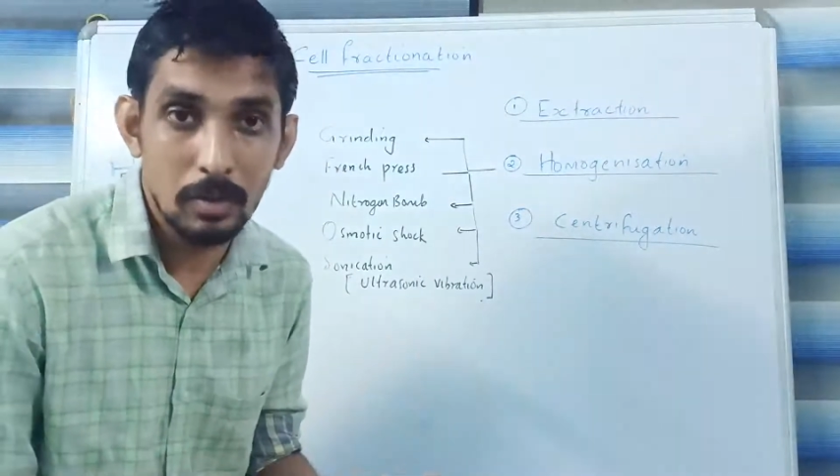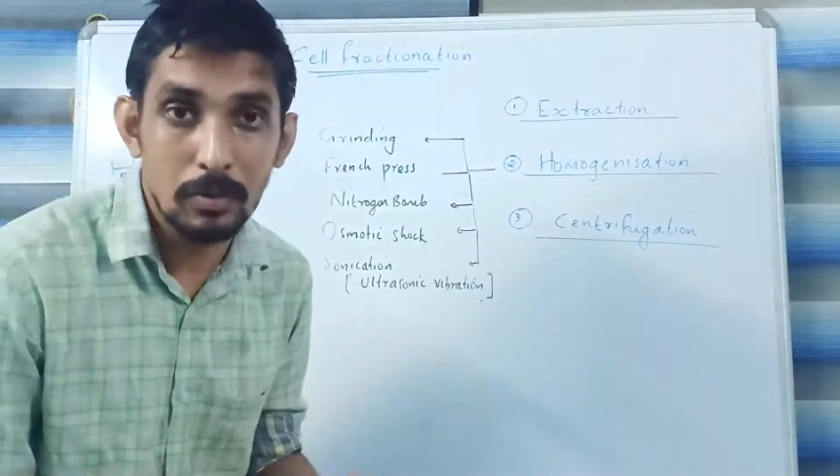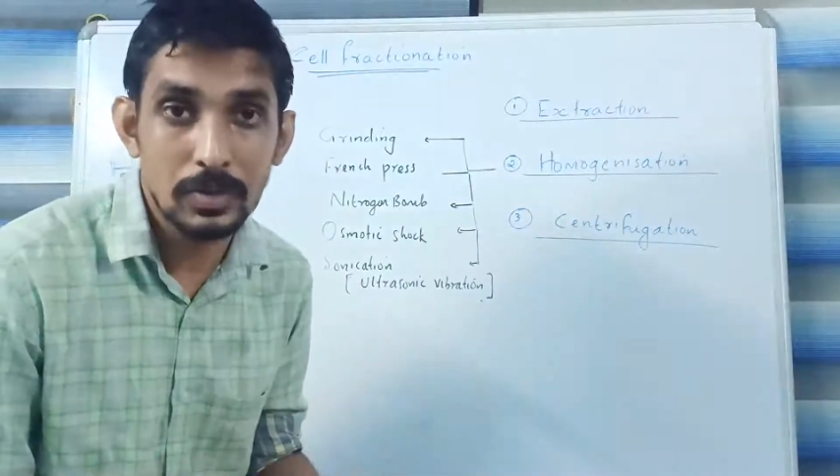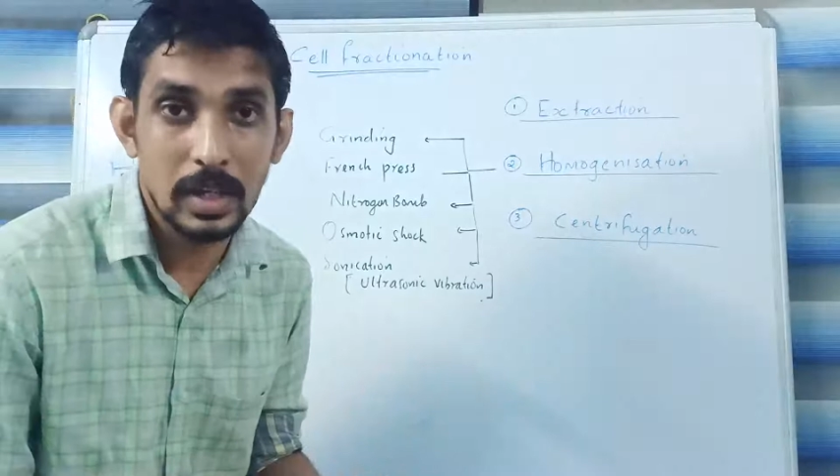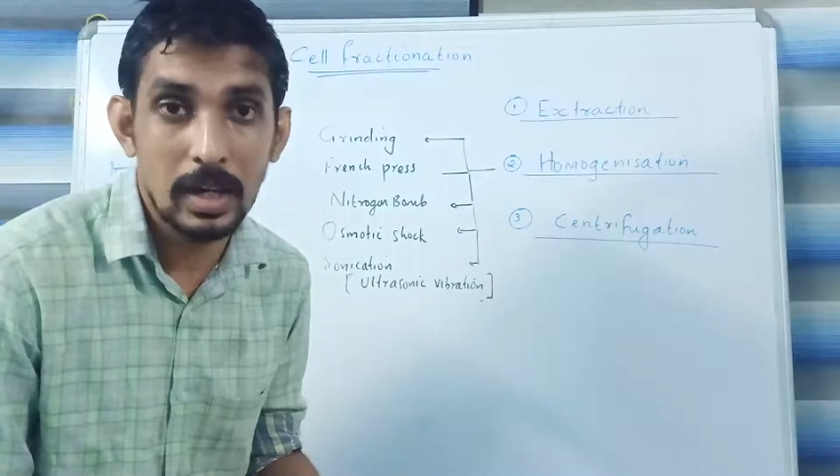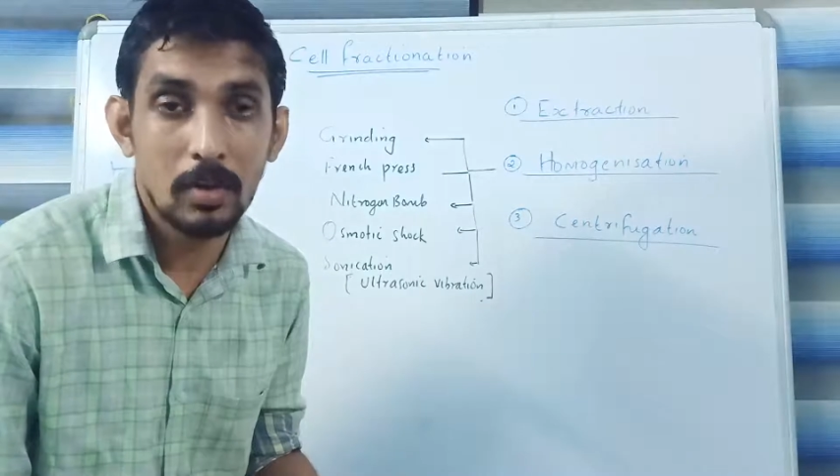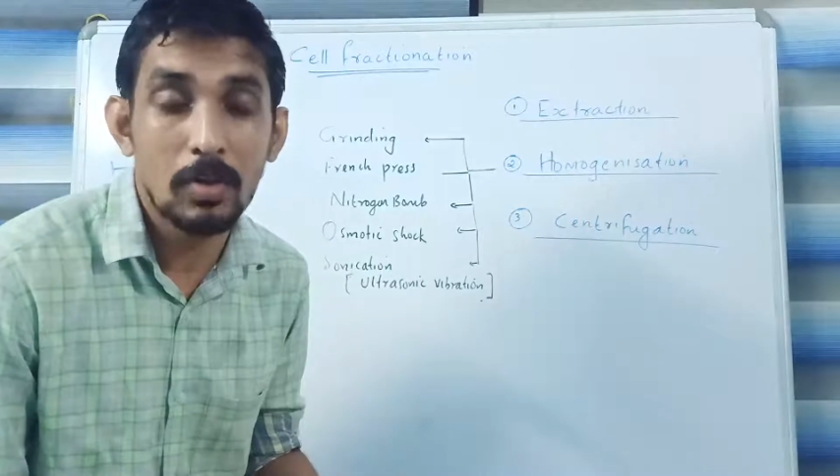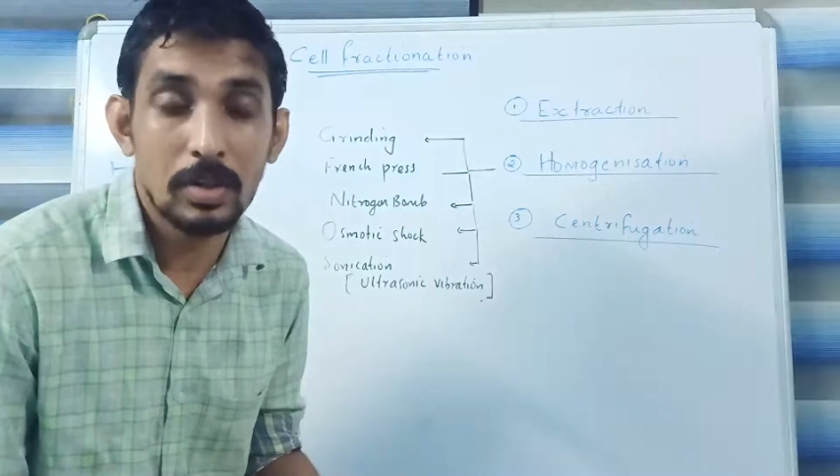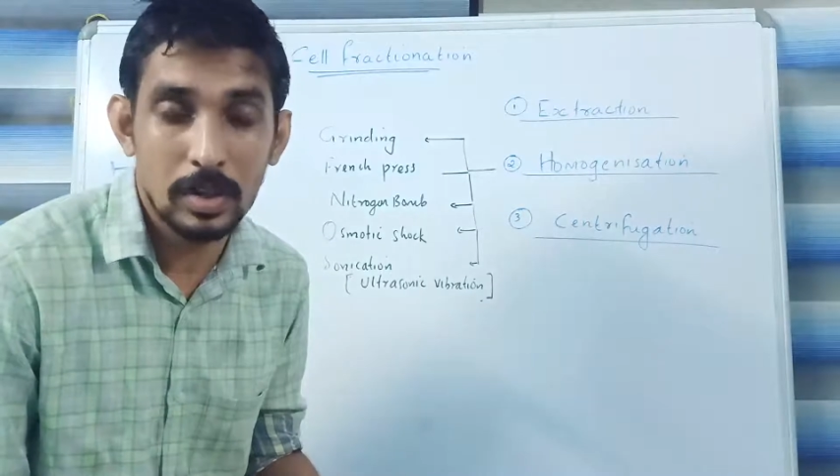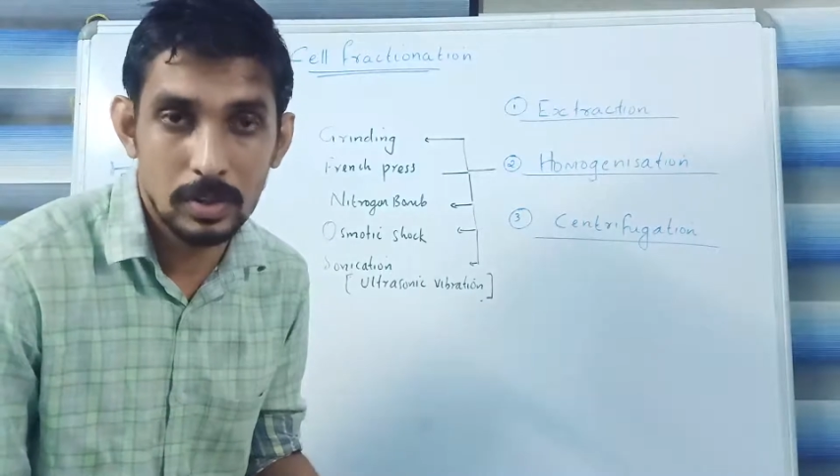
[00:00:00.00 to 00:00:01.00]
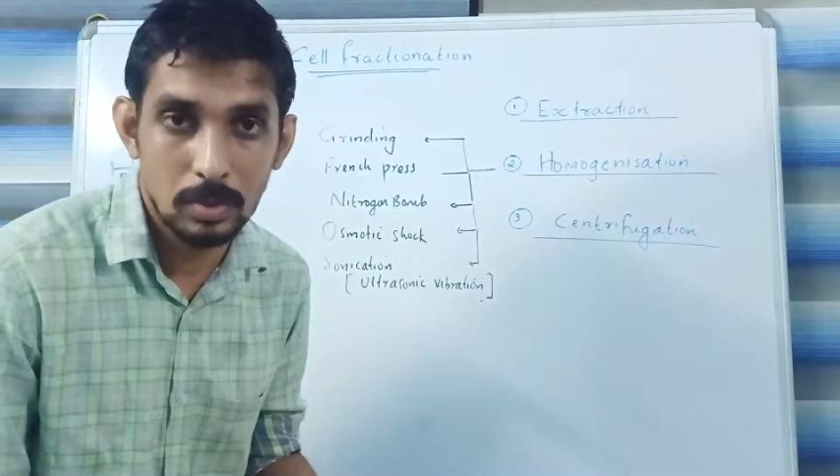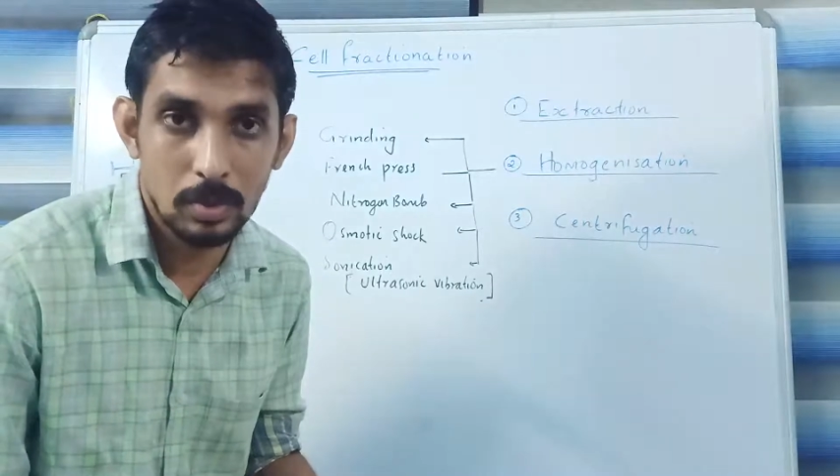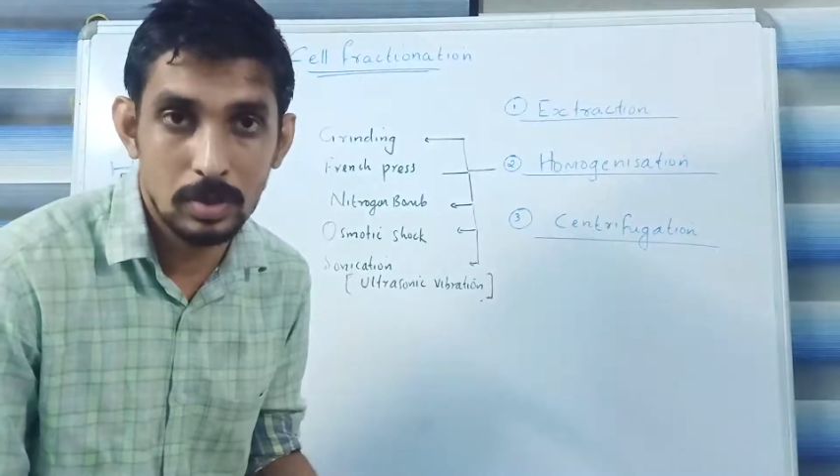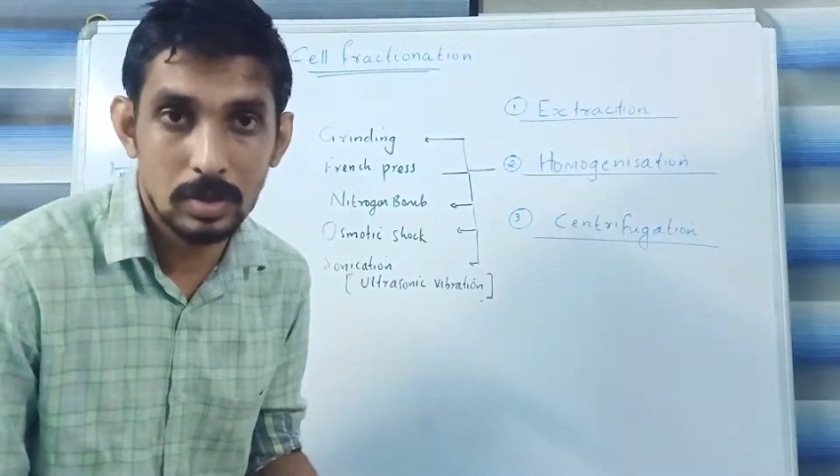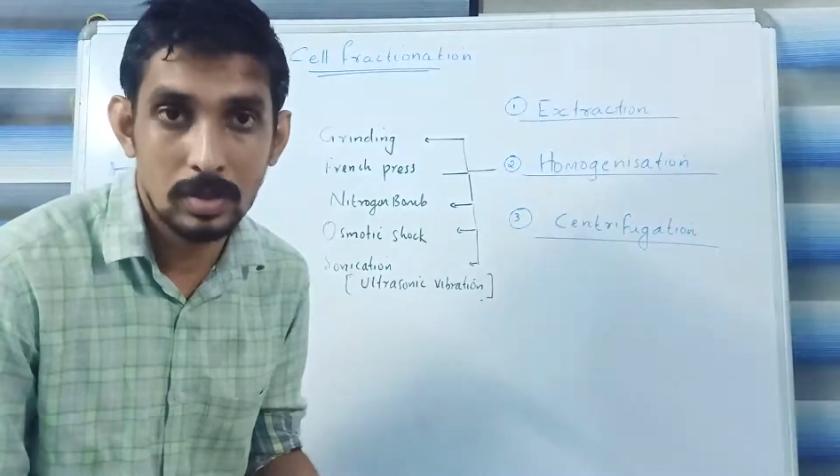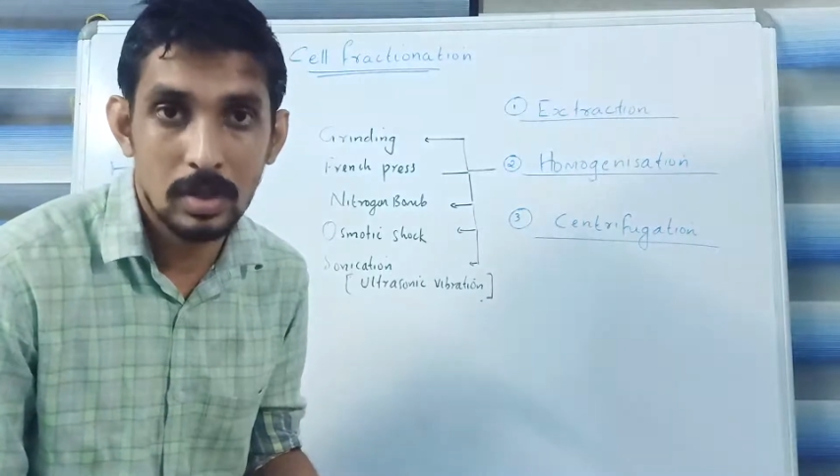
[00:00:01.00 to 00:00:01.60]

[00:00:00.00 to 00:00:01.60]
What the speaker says: of cell or tissues,